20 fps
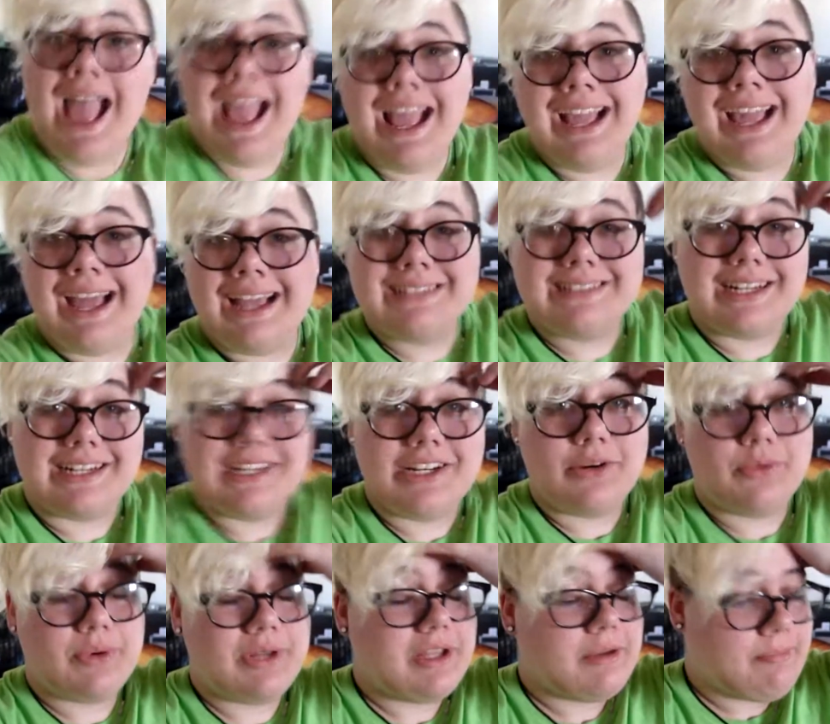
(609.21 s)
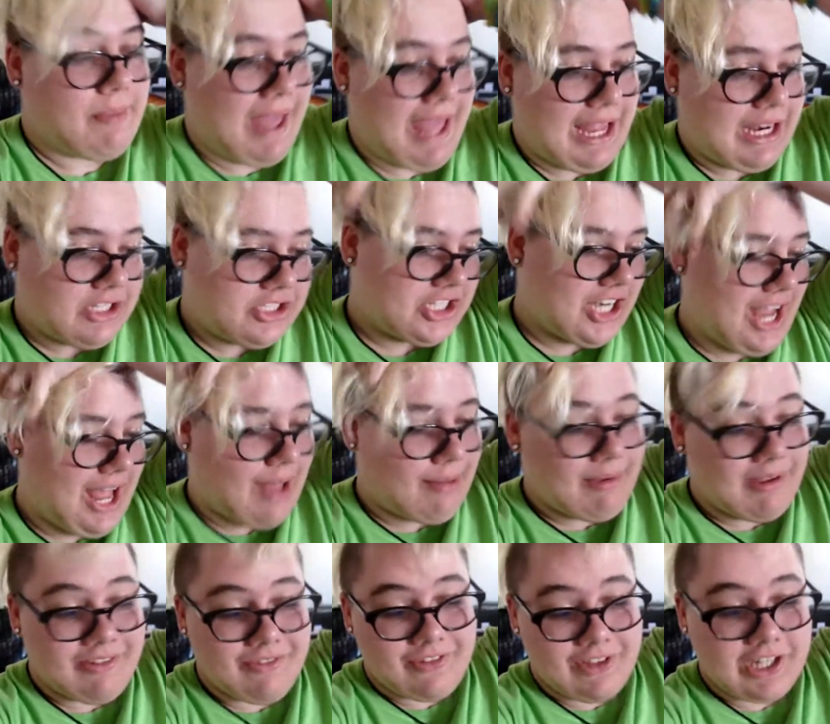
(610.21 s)
Hey guys, I did a really bad job
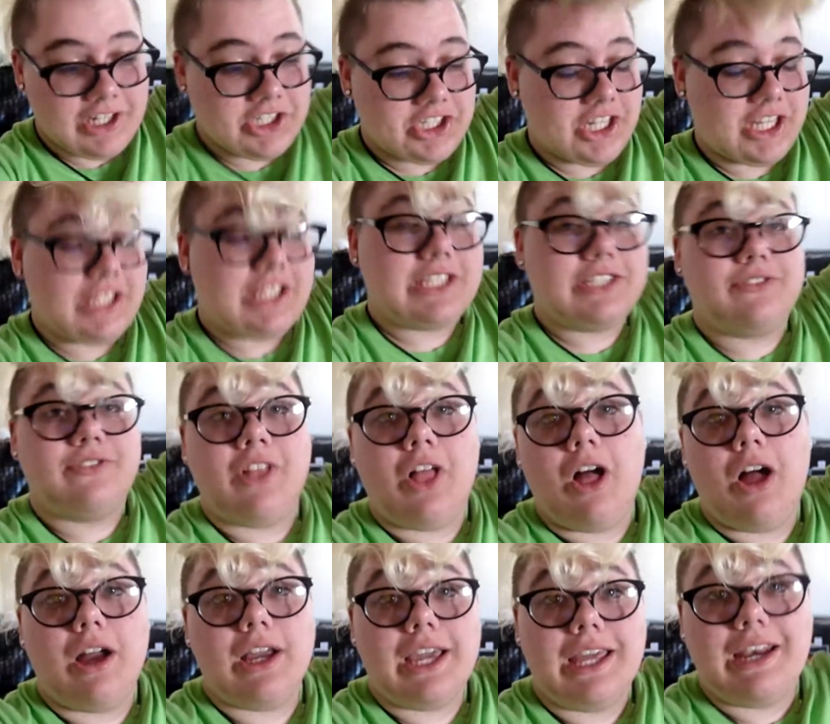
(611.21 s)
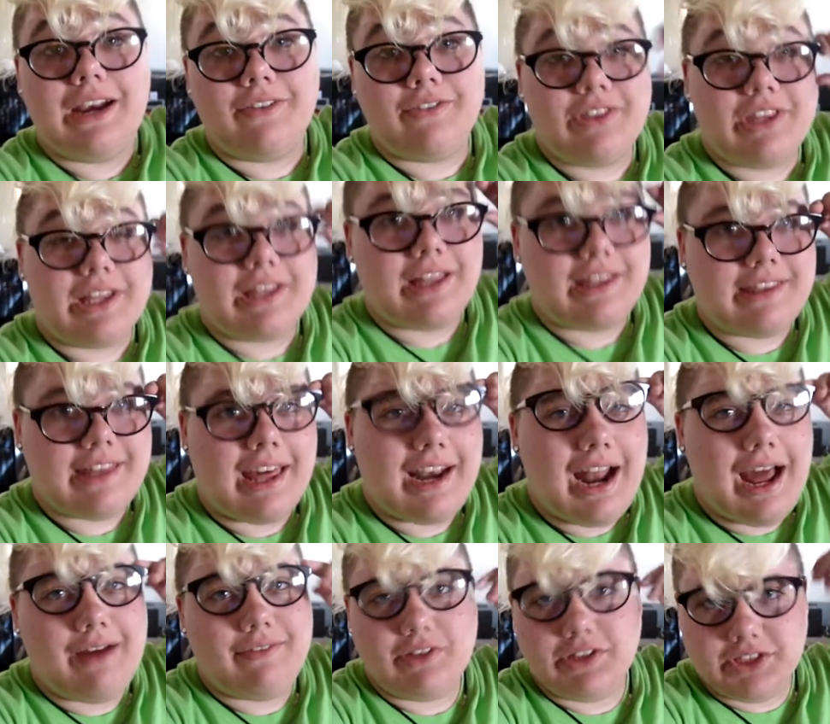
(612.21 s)
at finishing this vlog and everything like that.
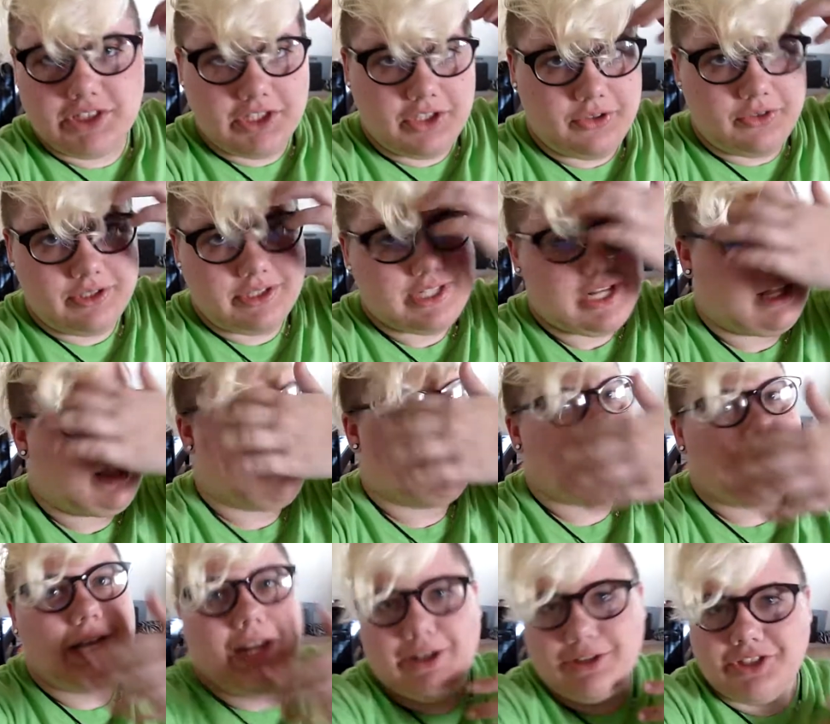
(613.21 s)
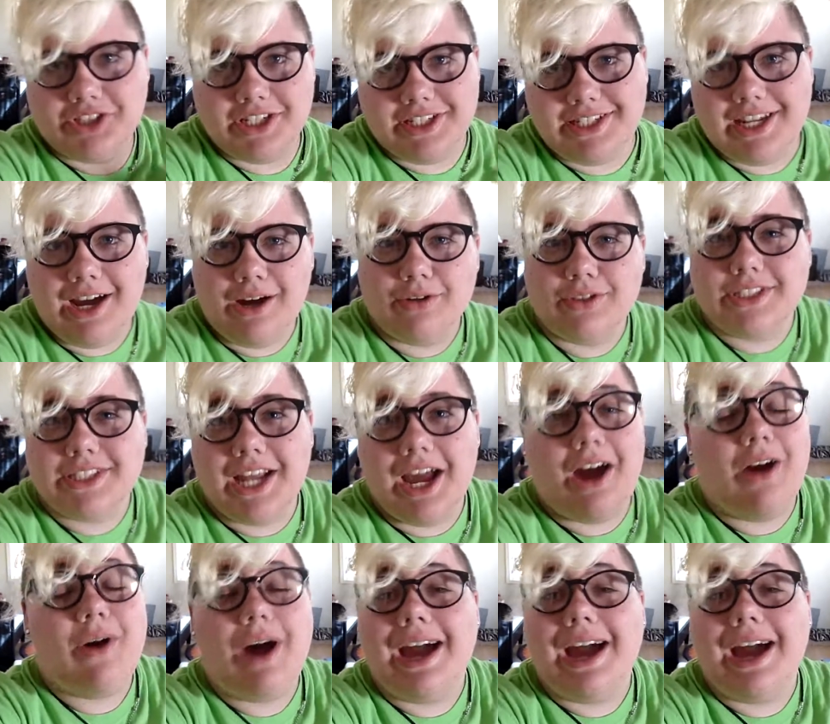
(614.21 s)
Obviously, you can tell I'm at L J's house now.